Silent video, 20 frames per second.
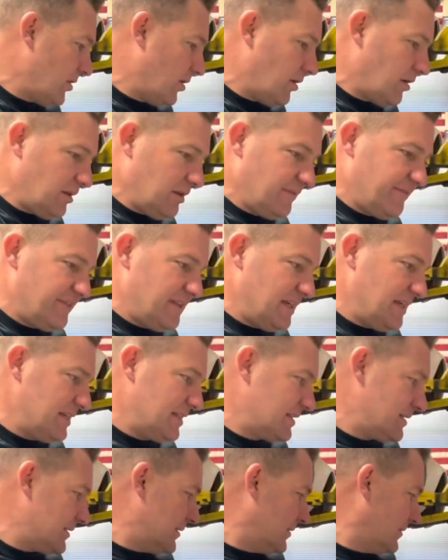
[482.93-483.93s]
all of
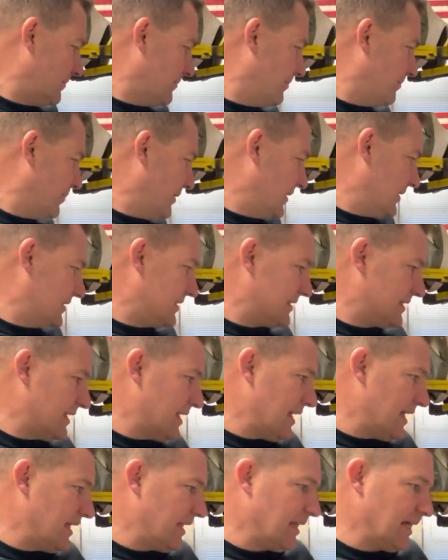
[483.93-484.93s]
this being
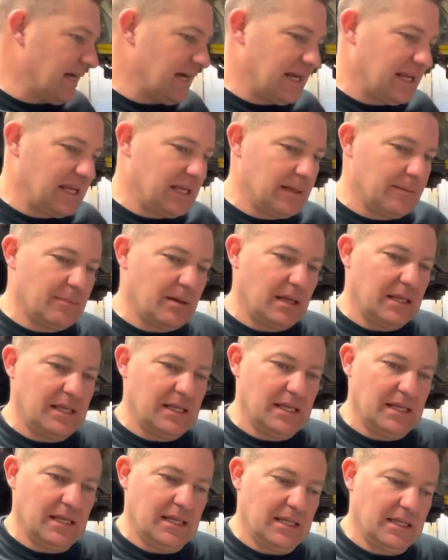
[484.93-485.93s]
said, I am
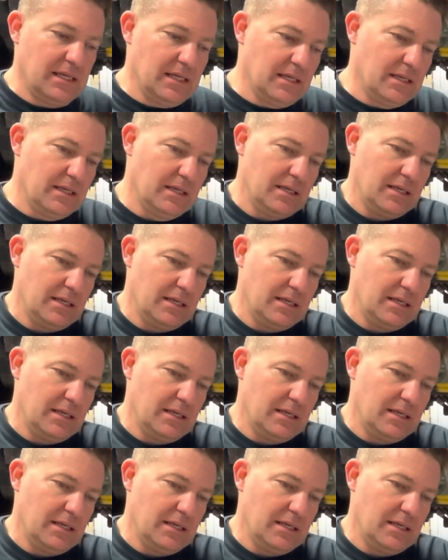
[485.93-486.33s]
in,